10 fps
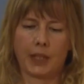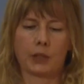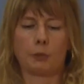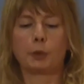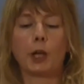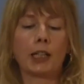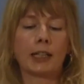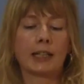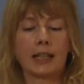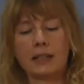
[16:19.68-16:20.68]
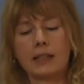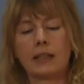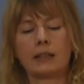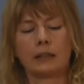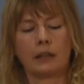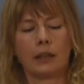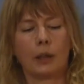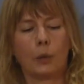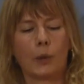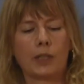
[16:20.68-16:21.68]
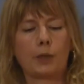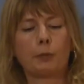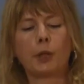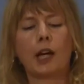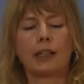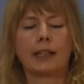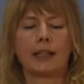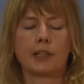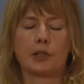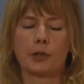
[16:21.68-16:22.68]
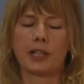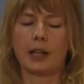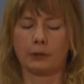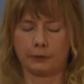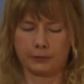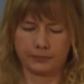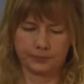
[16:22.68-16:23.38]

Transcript: To plot against it was to plot against yourself.